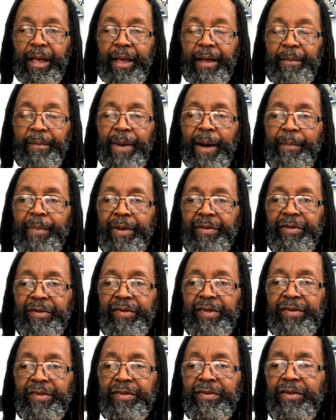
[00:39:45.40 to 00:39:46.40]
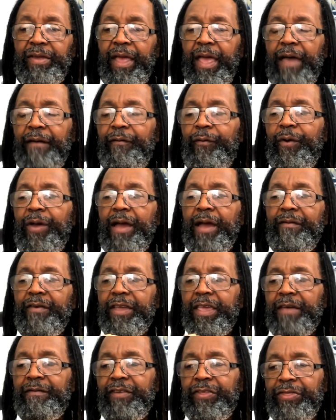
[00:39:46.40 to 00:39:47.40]
My brothers and sisters, have we ever
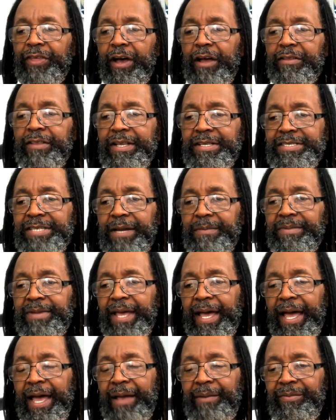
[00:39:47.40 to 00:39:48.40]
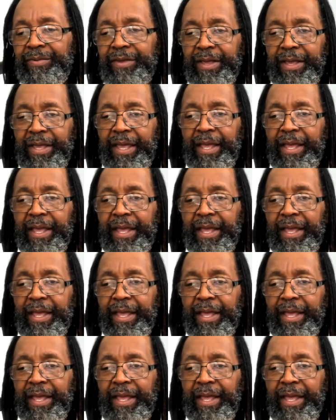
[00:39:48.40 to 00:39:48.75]
given thought that sometimes,